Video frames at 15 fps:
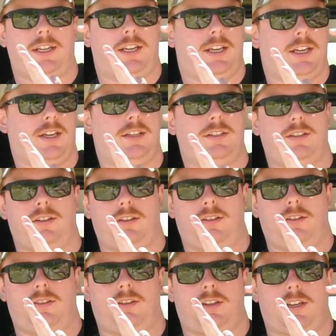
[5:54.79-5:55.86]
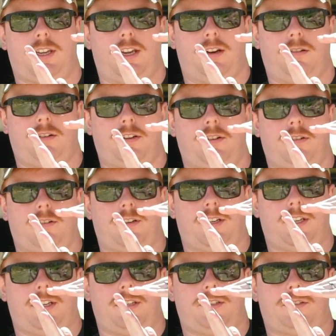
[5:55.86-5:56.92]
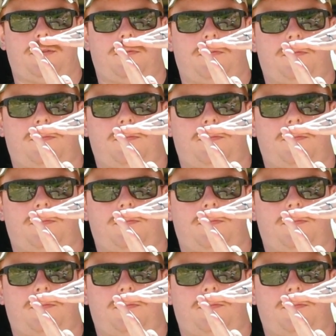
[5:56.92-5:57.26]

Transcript: and the carrier is